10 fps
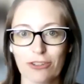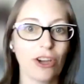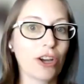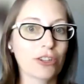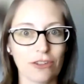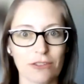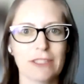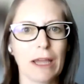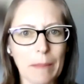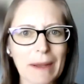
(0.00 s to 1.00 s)
doctor,
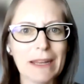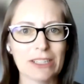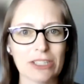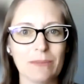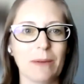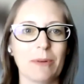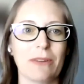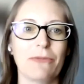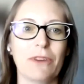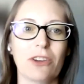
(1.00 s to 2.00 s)
somebody should be able
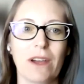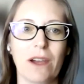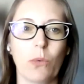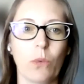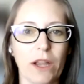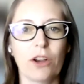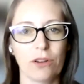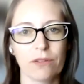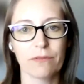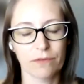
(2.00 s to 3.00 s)
to figure out
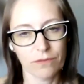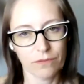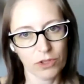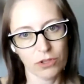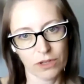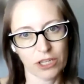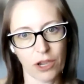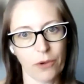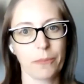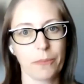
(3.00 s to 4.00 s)
where you can go.